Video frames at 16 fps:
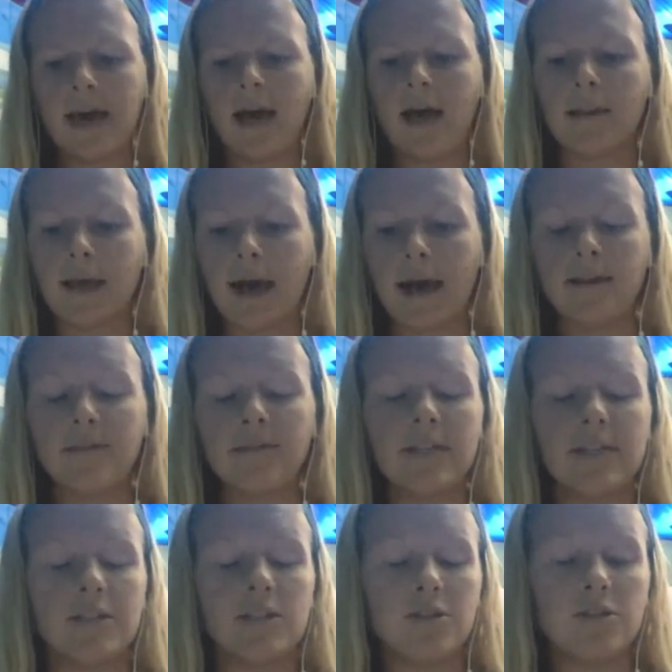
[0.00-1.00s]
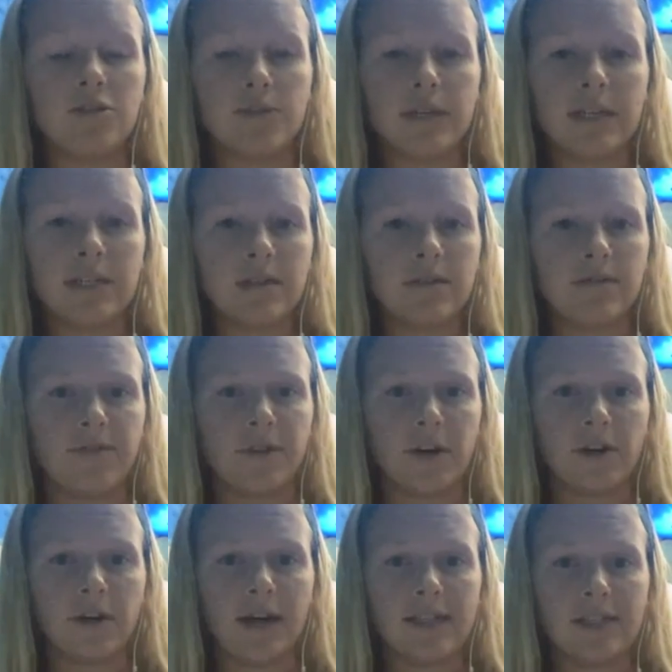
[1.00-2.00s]
a lot of these nutrients and
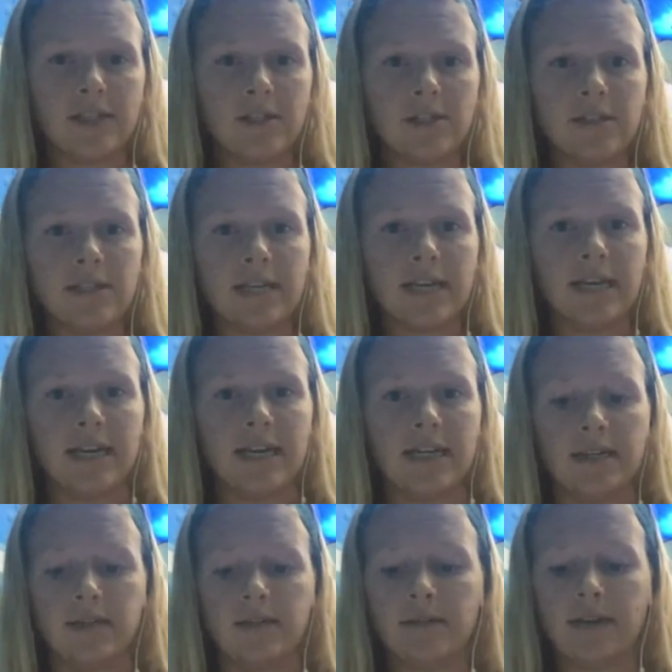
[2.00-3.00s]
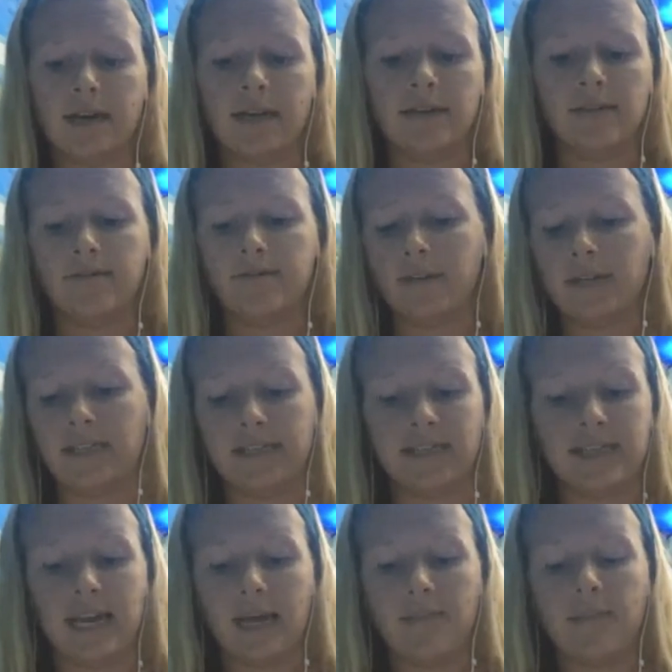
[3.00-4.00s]
fertilizers can kind of
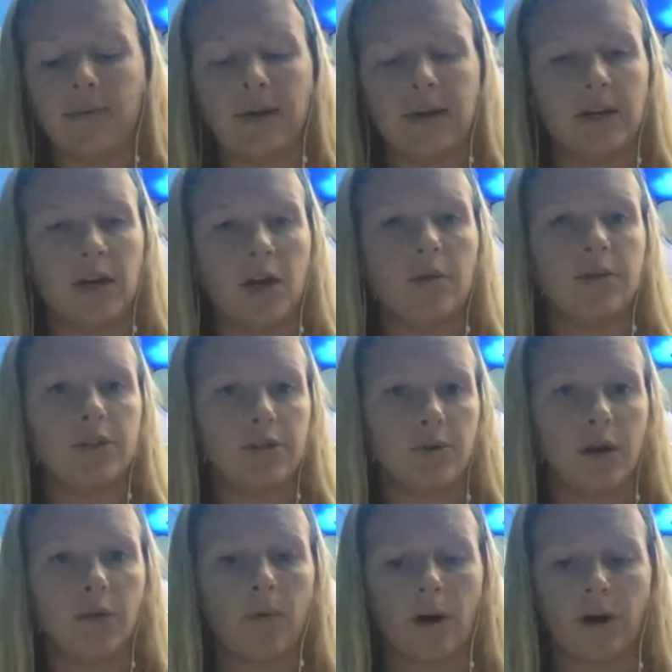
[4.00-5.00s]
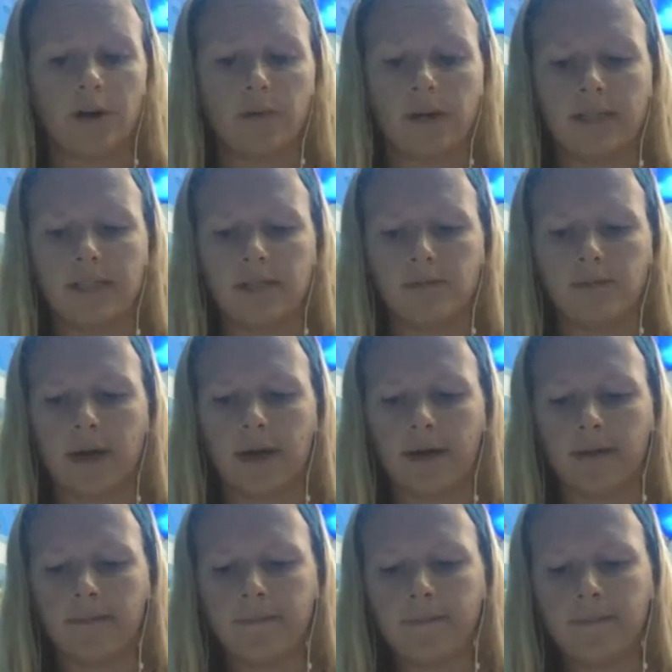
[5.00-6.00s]
escape and go into our waterways as
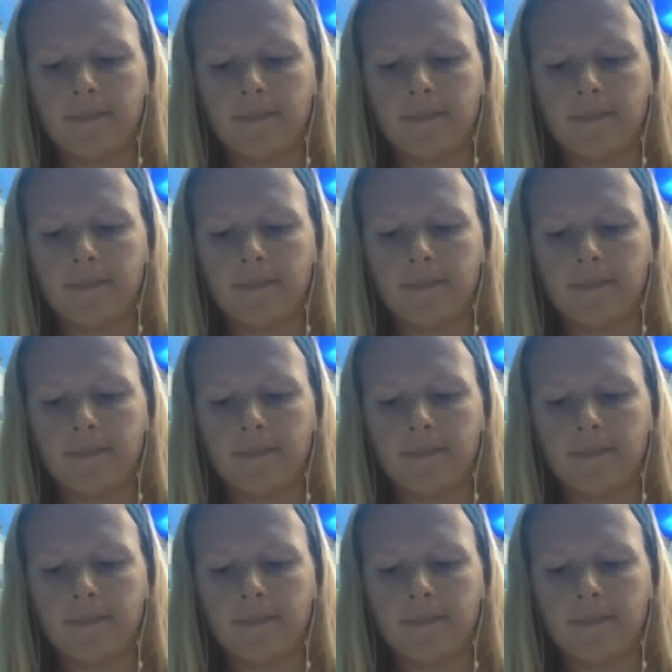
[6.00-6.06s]
well.